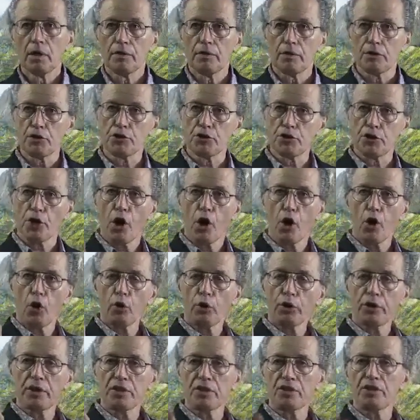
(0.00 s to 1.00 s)
The soul
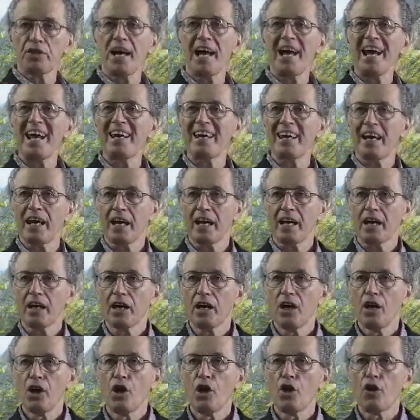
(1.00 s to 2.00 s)
containing
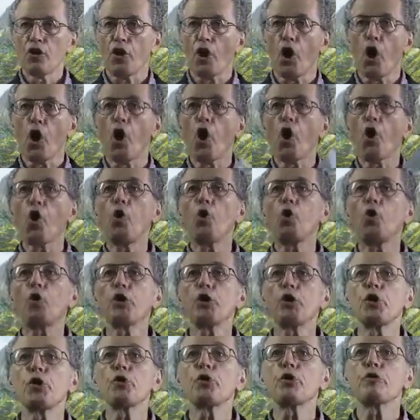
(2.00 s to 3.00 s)
the whole
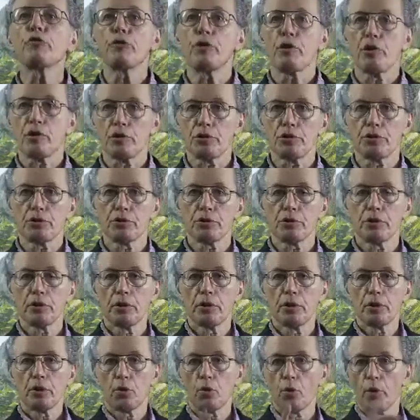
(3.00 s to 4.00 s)
universe,
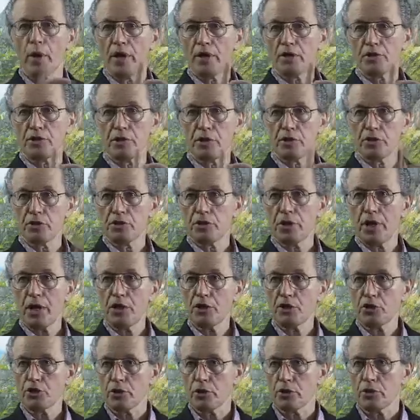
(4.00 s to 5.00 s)
qua
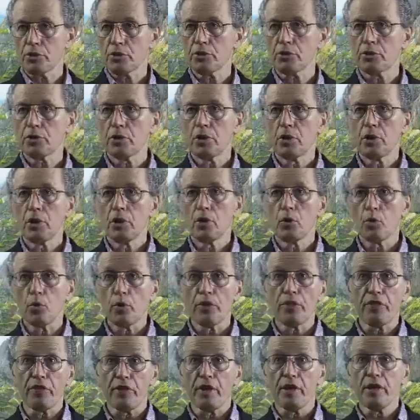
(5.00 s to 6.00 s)
sensations,
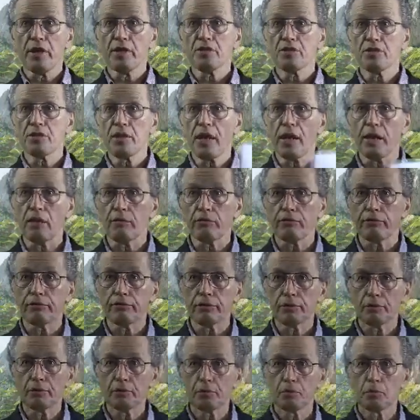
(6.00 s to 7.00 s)
within itself.
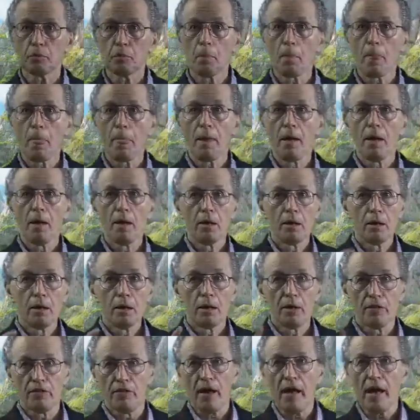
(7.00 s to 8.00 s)

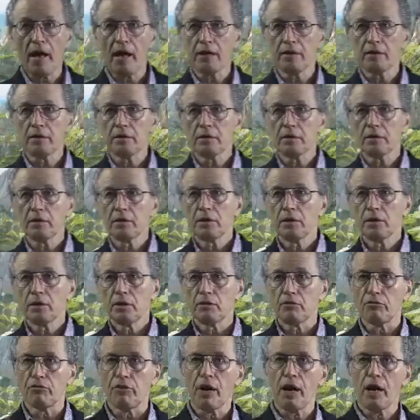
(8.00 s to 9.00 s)
Then,
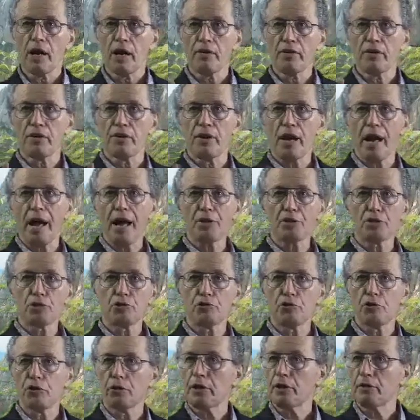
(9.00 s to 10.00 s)
via the
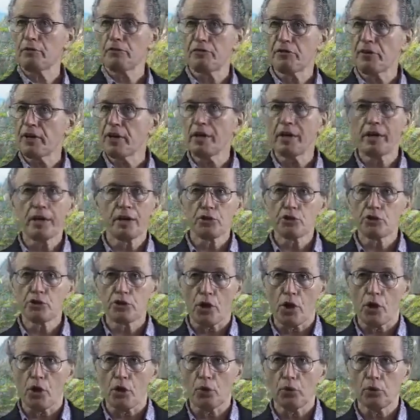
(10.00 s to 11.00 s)
natural and feeling
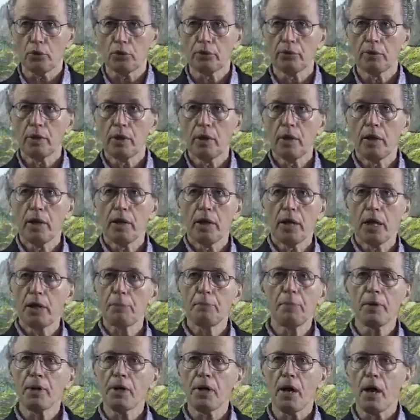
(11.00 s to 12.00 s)
soul, it
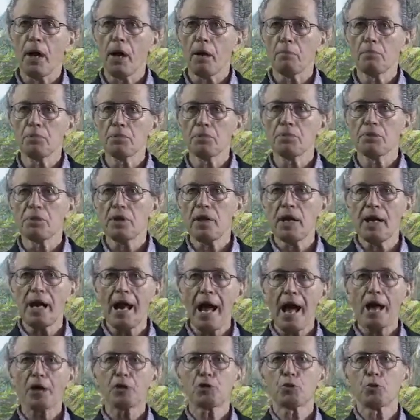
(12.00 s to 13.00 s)
becomes an
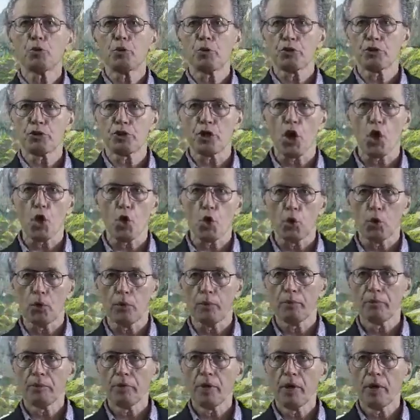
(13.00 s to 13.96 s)
actual soul,